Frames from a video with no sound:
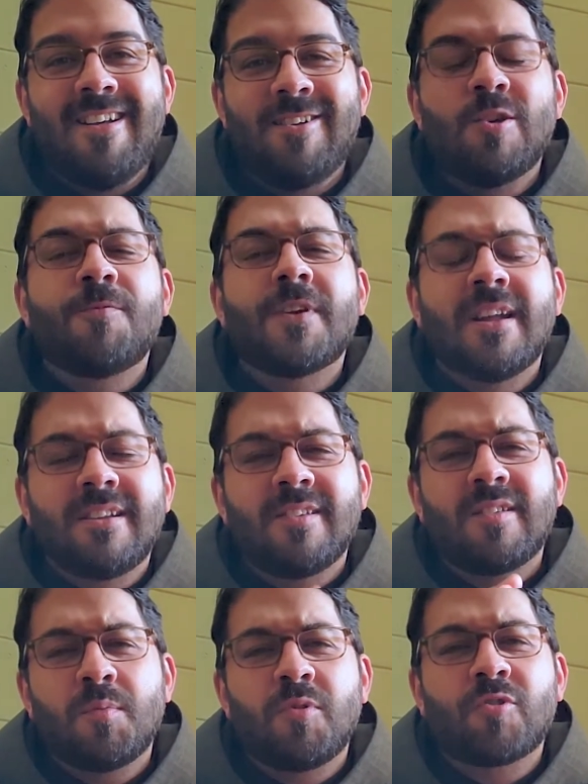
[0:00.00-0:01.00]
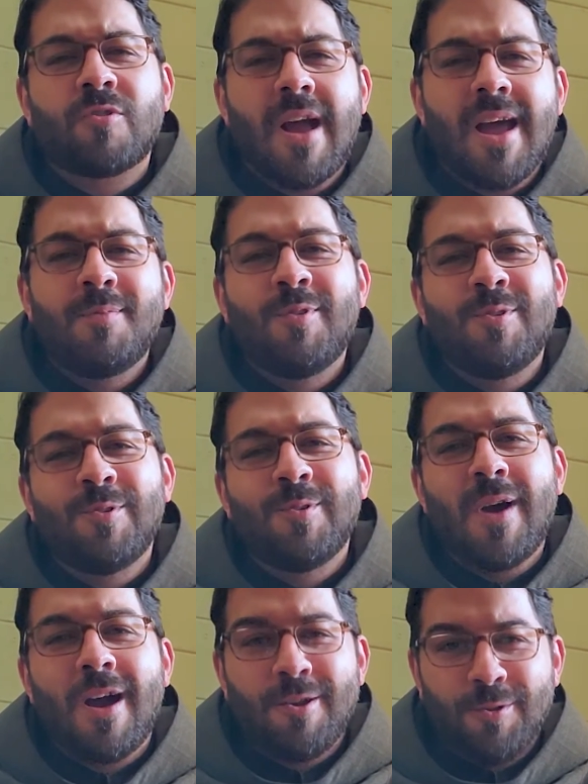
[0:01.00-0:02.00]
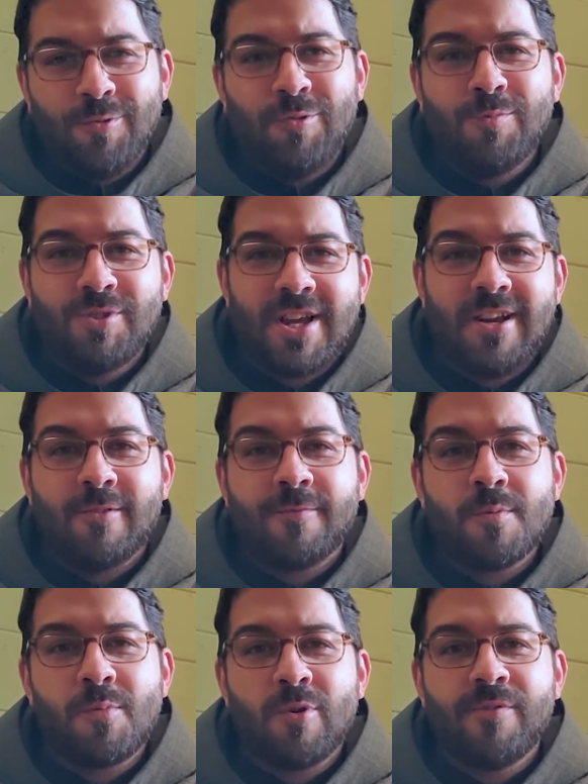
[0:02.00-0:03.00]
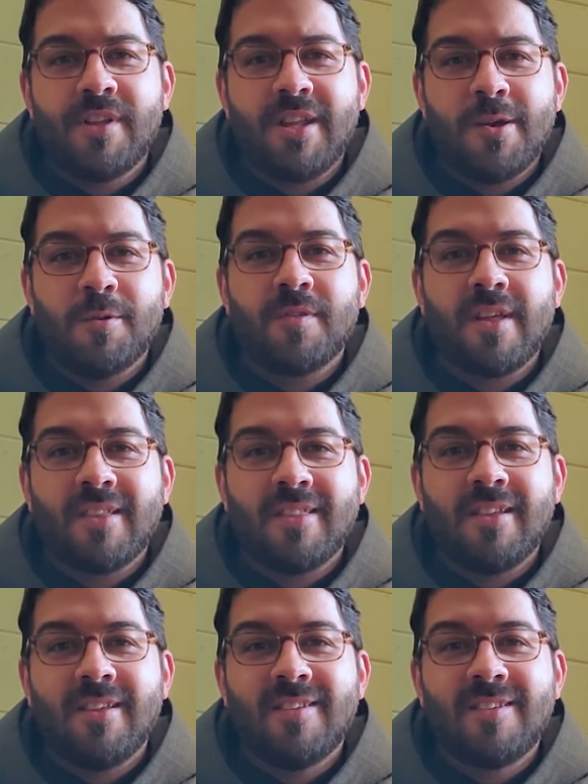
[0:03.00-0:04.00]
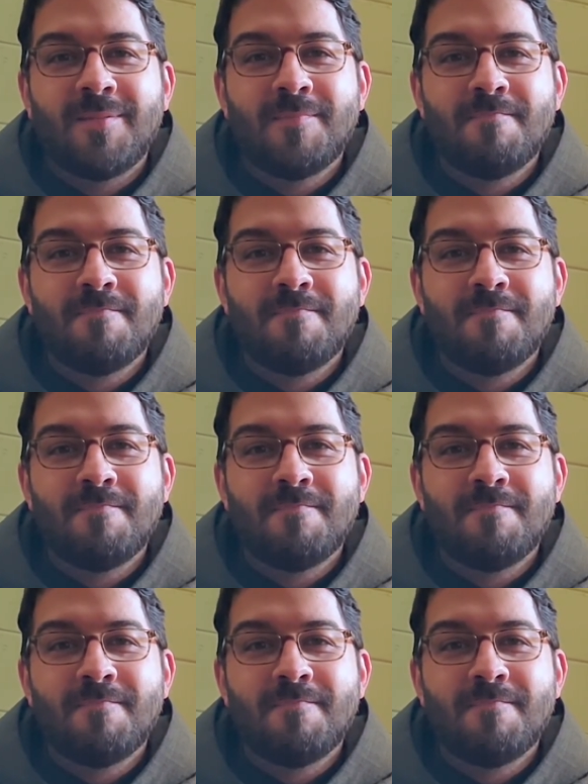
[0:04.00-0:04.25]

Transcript: Don't forget to subscribe to our YouTube channel for more videos like these.